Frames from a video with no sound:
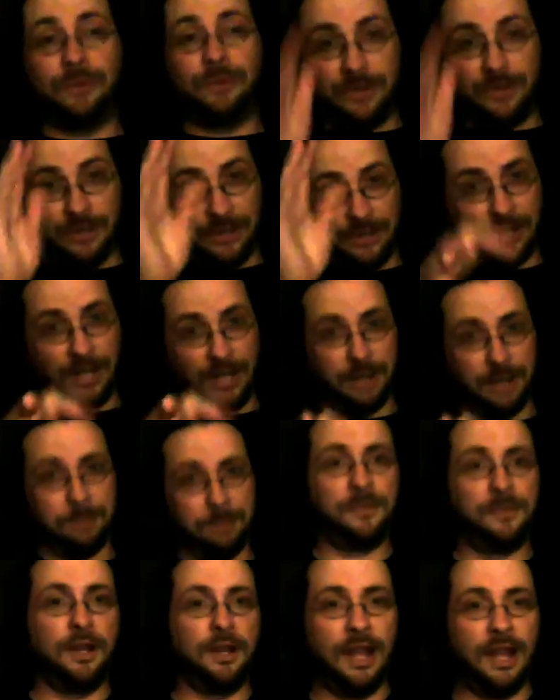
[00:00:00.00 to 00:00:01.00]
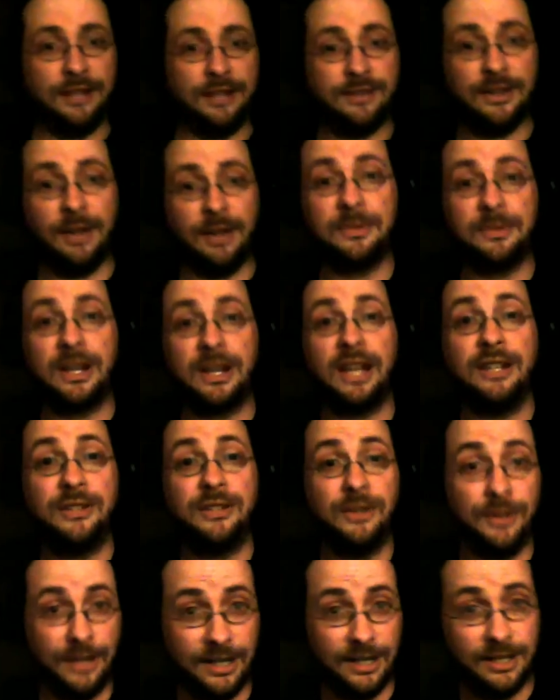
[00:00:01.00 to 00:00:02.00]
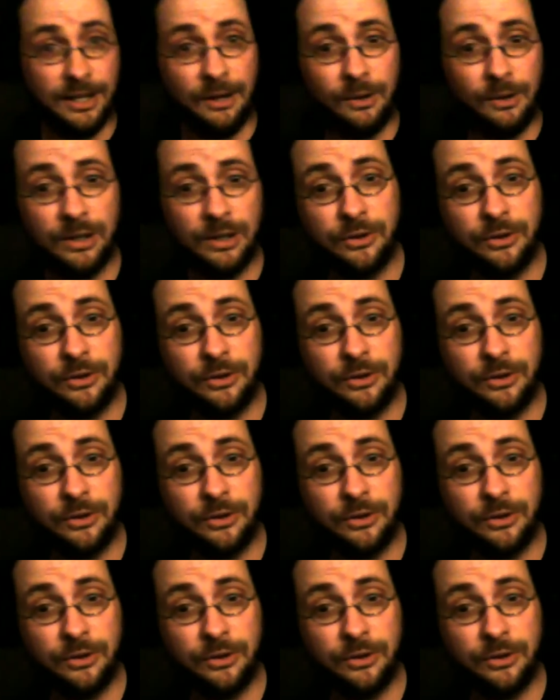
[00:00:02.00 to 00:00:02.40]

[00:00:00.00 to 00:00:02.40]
just heads up in case you didn't know this,